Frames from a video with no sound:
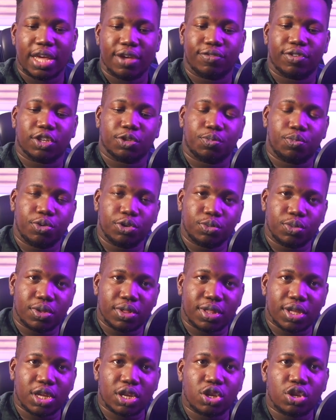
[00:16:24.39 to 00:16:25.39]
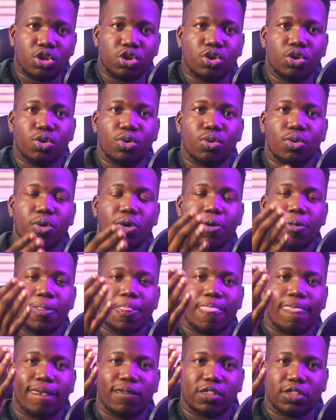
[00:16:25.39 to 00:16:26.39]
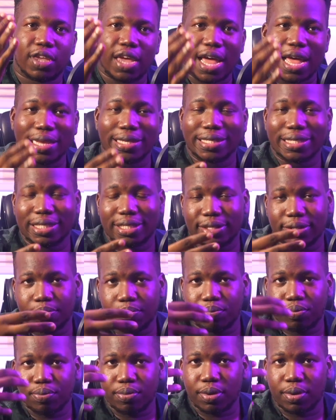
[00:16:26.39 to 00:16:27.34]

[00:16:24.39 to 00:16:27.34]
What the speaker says: If he has put within you tasks,